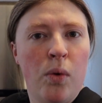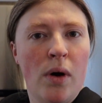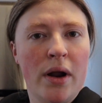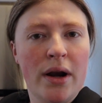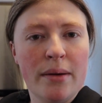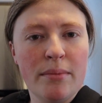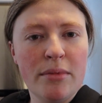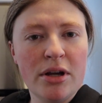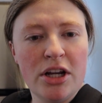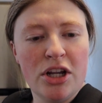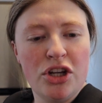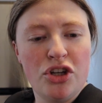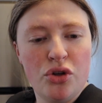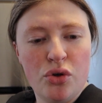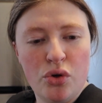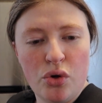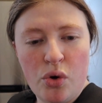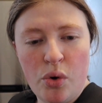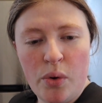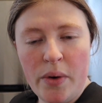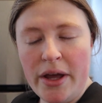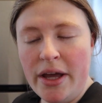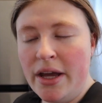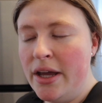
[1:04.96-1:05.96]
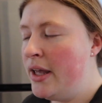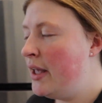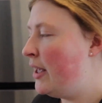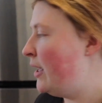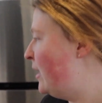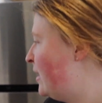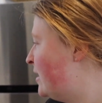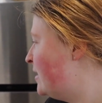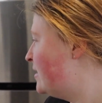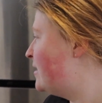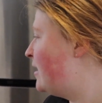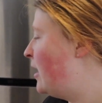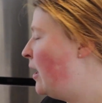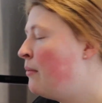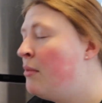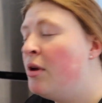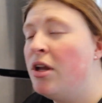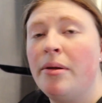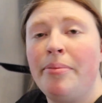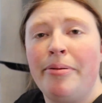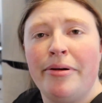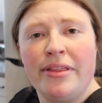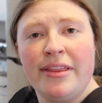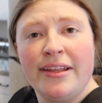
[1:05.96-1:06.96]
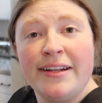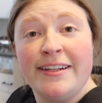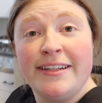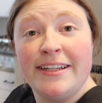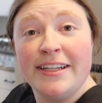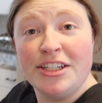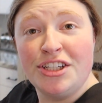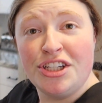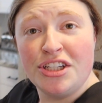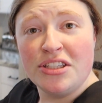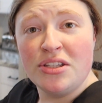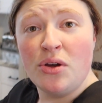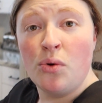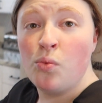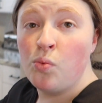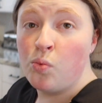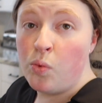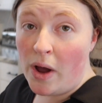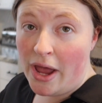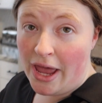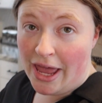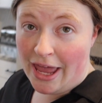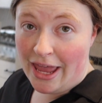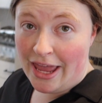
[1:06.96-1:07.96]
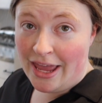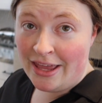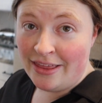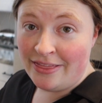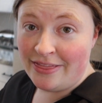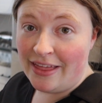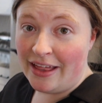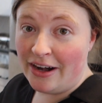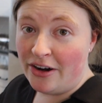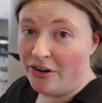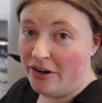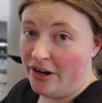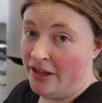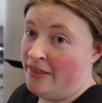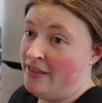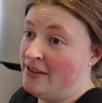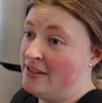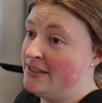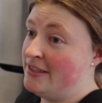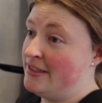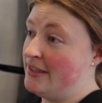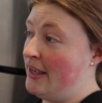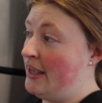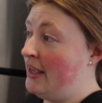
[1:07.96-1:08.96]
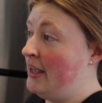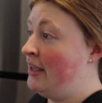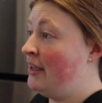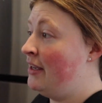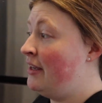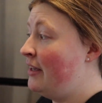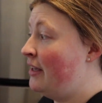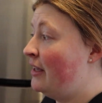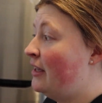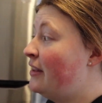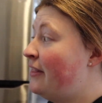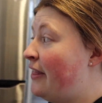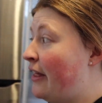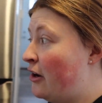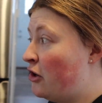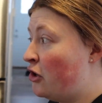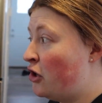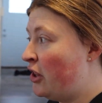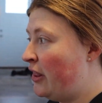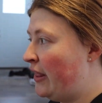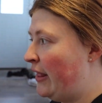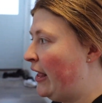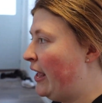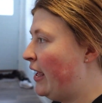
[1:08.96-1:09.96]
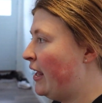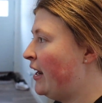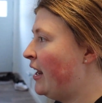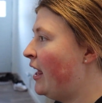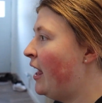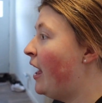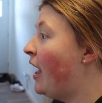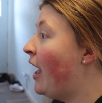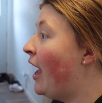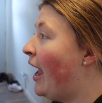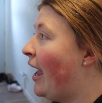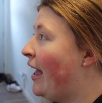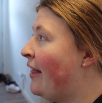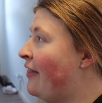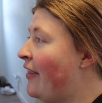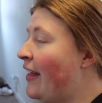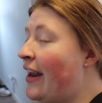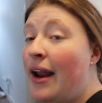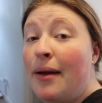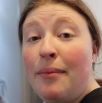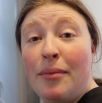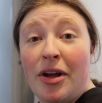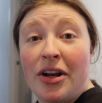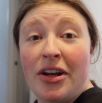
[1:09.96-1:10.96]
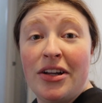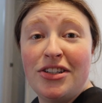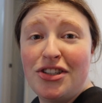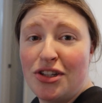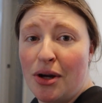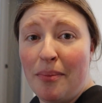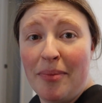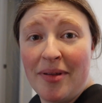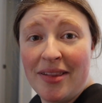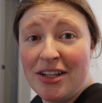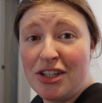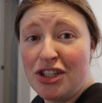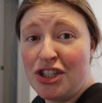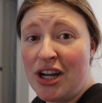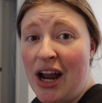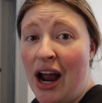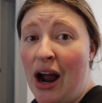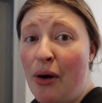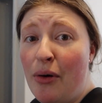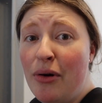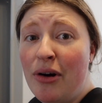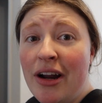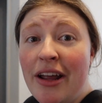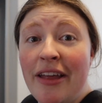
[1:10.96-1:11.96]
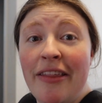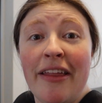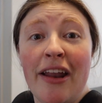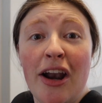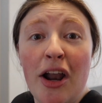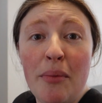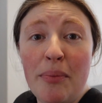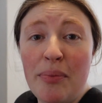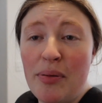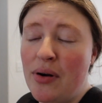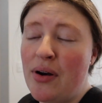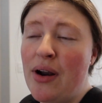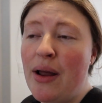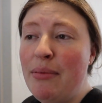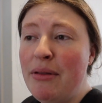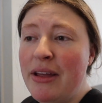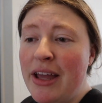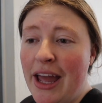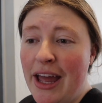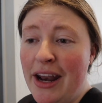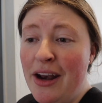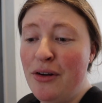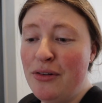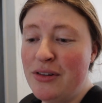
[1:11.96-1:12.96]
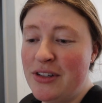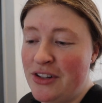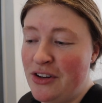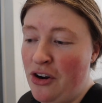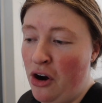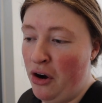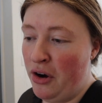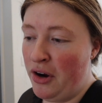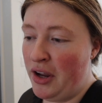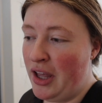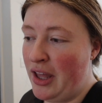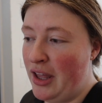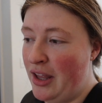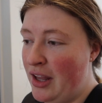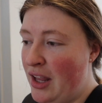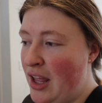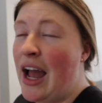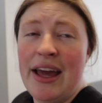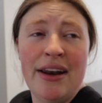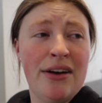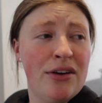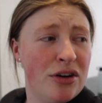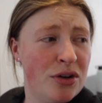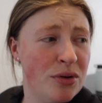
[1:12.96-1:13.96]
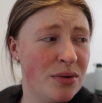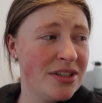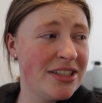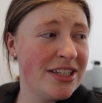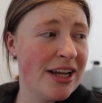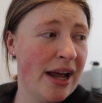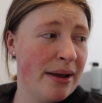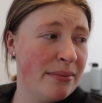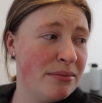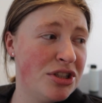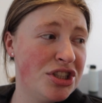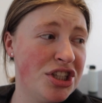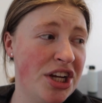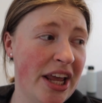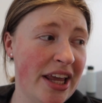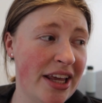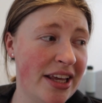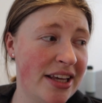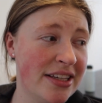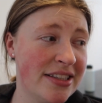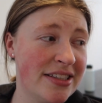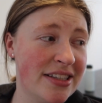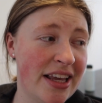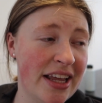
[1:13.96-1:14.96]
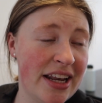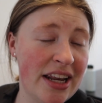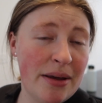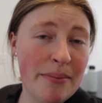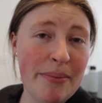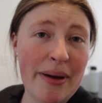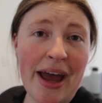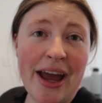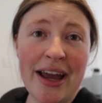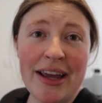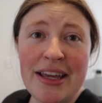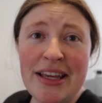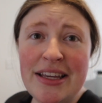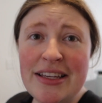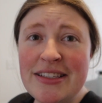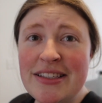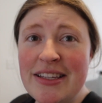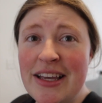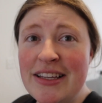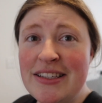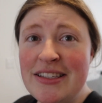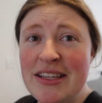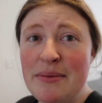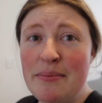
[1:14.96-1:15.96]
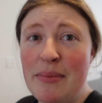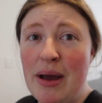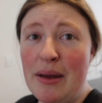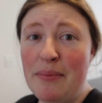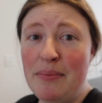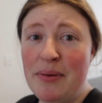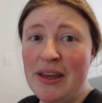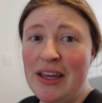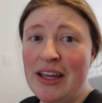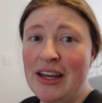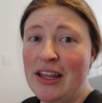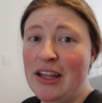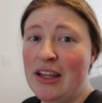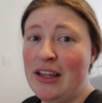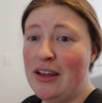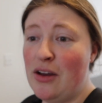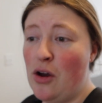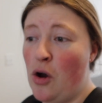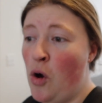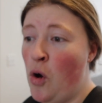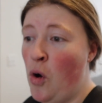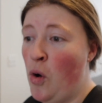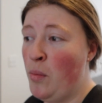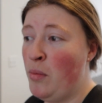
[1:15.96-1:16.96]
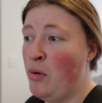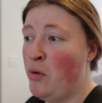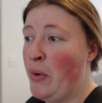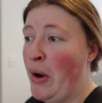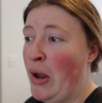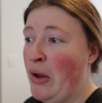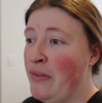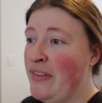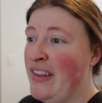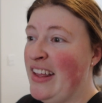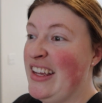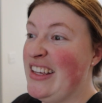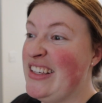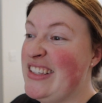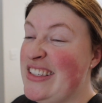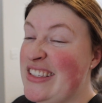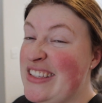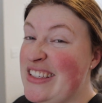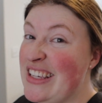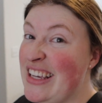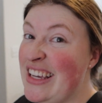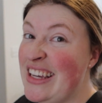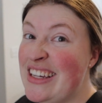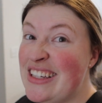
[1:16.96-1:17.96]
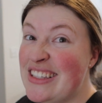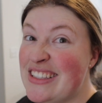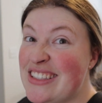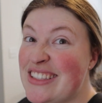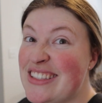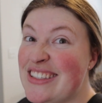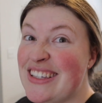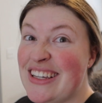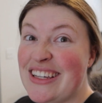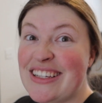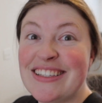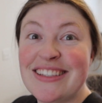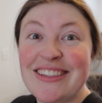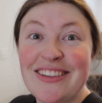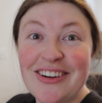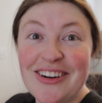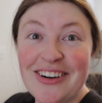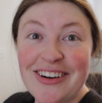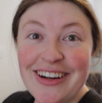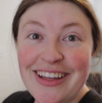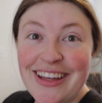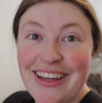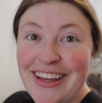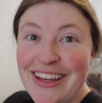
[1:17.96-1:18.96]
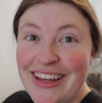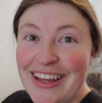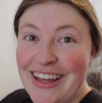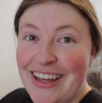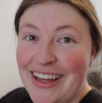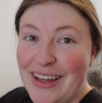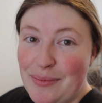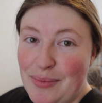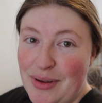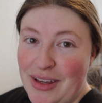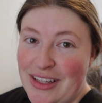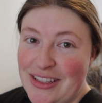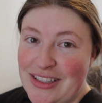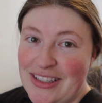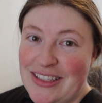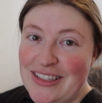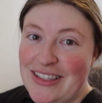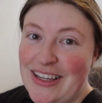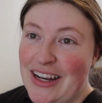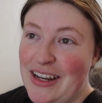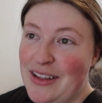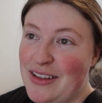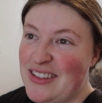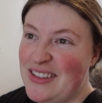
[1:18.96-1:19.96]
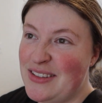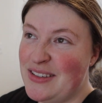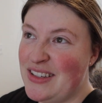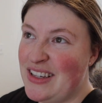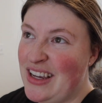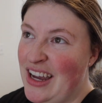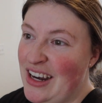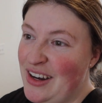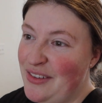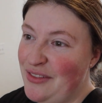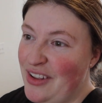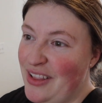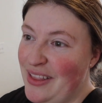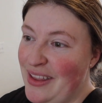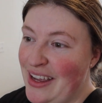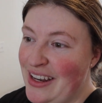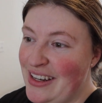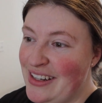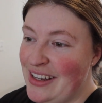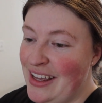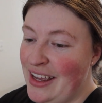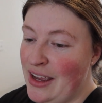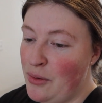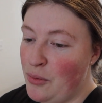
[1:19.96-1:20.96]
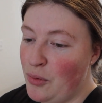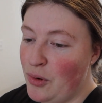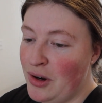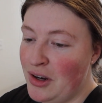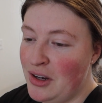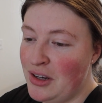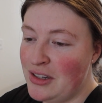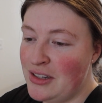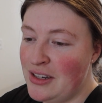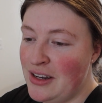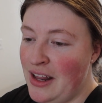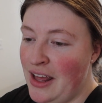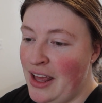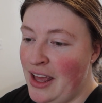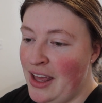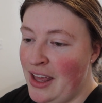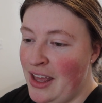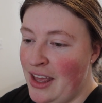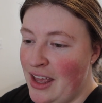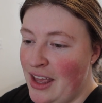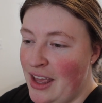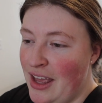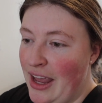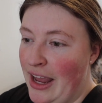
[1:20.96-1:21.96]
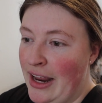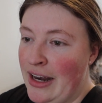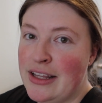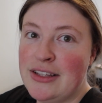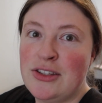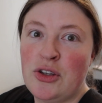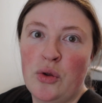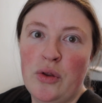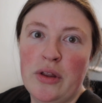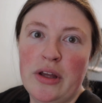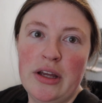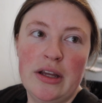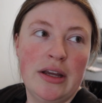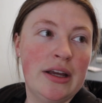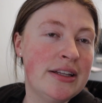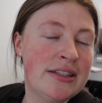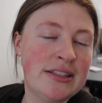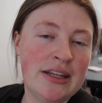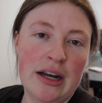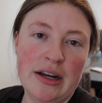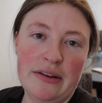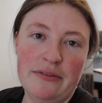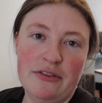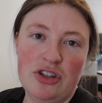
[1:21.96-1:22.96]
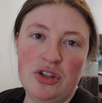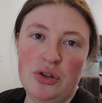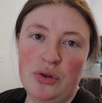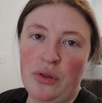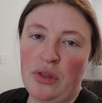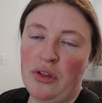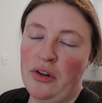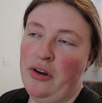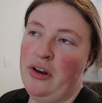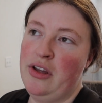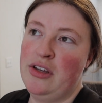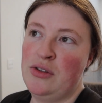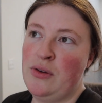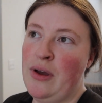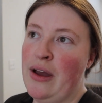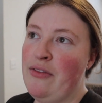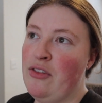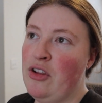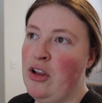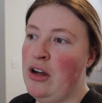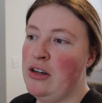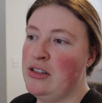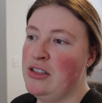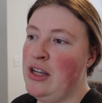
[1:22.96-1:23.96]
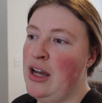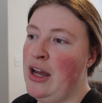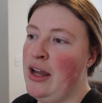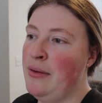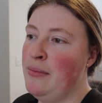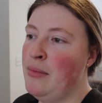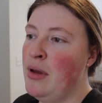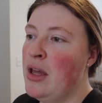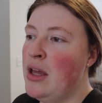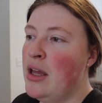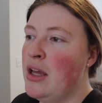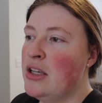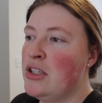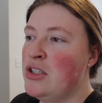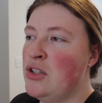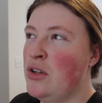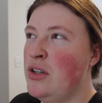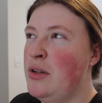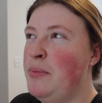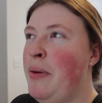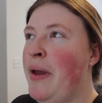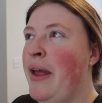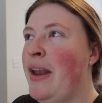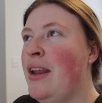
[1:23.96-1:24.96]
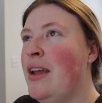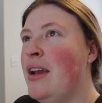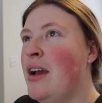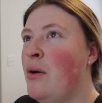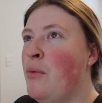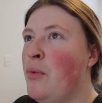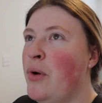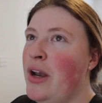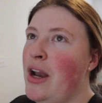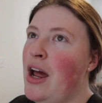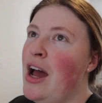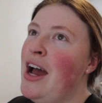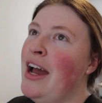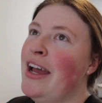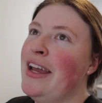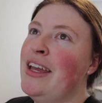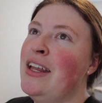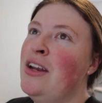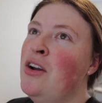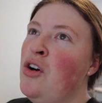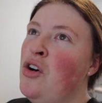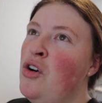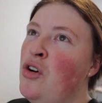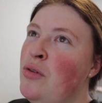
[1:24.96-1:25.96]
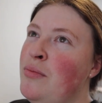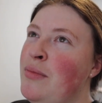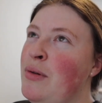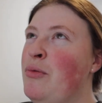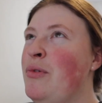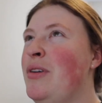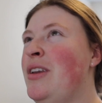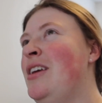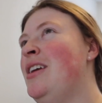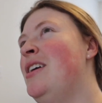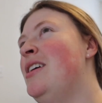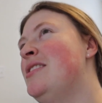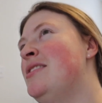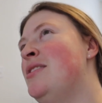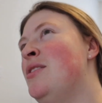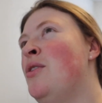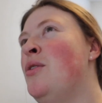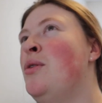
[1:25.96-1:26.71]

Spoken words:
what I'm gonna do quick is I'm gonna put the dishes away that are in the sink that are clean, and then I'm gonna jump in the shower and then I'll probably head out to Target. I don't know what time Jake is getting back. He says he might be getting home around like 6:30 because he said it's kind of a late day at work today, and it's not even 2:30, so I have a long time. So depending on when I get home and when he gets